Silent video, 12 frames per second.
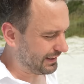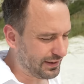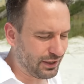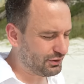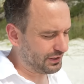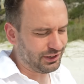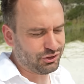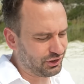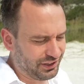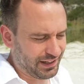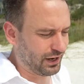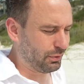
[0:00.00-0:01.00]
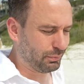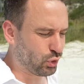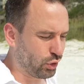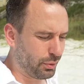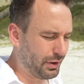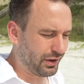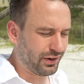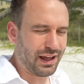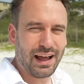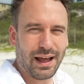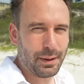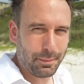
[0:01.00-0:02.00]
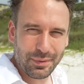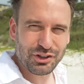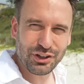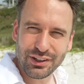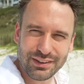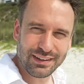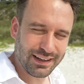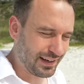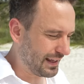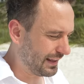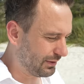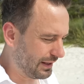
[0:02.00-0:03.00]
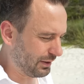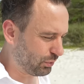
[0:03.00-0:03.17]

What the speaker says: It's interesting hearing him talk about missions and